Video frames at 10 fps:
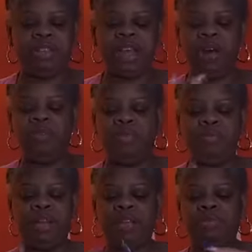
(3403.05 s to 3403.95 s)
I'm gonna
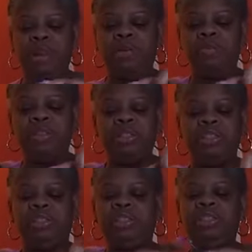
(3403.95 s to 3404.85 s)
figure it out because I
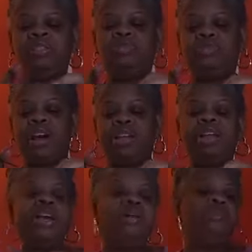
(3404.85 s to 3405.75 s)
want. That's what I
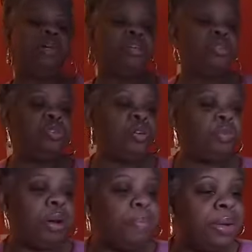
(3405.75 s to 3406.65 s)
want this
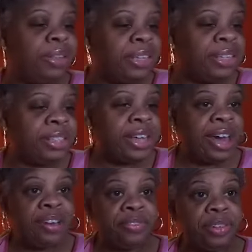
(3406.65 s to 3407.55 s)
Friday, because
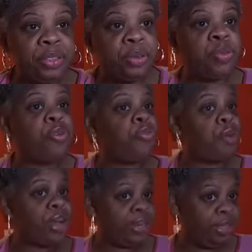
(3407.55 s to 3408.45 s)
my mother is
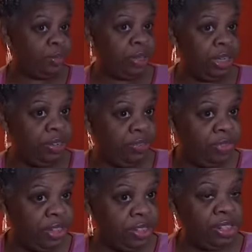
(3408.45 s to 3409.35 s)
Catholic, so
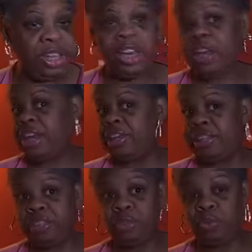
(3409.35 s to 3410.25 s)
on Fridays we
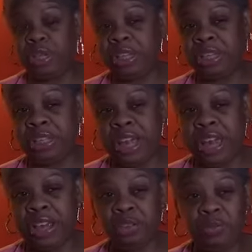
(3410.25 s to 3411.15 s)
eat fish,
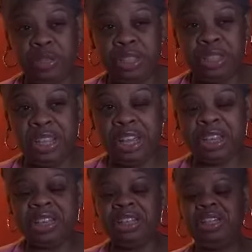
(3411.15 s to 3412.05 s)
and this week is
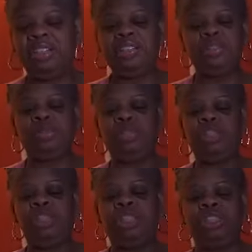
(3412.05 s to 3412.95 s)
Ash
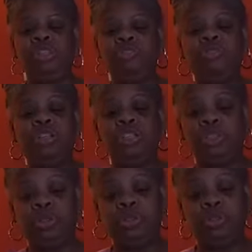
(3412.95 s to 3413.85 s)
Wednesday, I think. So
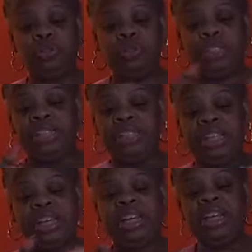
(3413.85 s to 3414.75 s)
she said she going
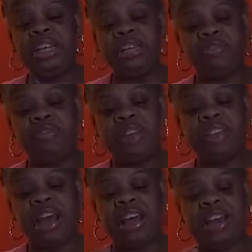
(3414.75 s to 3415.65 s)
to church on
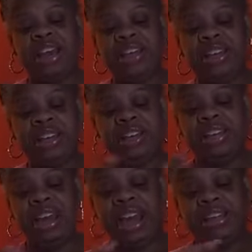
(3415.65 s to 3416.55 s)
Wednesday,
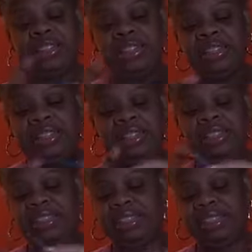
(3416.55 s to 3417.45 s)
whether I like it
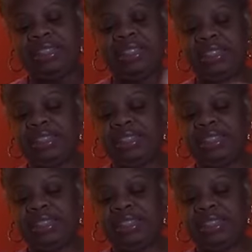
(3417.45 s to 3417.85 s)
or not.